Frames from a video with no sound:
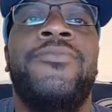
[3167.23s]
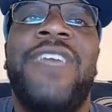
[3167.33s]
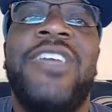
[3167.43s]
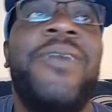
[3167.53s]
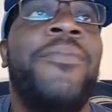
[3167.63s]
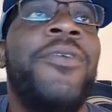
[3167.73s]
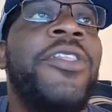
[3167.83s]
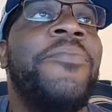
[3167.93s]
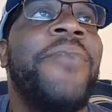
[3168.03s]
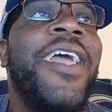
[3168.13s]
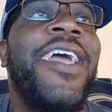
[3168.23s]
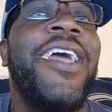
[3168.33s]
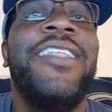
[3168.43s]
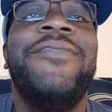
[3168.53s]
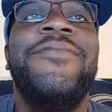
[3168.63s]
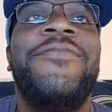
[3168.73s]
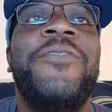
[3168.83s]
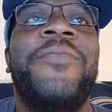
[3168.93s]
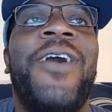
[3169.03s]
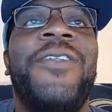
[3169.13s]
That's my brother, man.
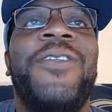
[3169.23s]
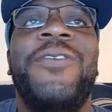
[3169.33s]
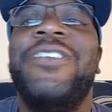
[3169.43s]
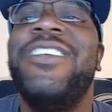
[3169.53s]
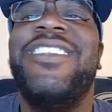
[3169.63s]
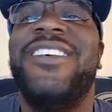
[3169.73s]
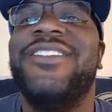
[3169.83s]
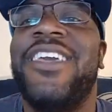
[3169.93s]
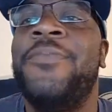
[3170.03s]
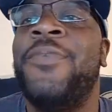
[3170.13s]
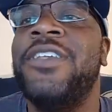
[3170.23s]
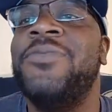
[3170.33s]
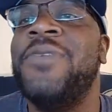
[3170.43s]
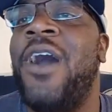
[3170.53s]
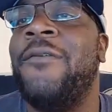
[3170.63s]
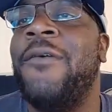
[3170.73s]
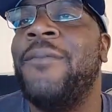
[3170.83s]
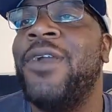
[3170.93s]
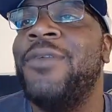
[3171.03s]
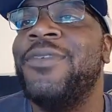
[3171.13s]
Football news. He does that. He pisses me off on
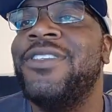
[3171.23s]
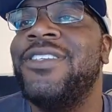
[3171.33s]
purpose.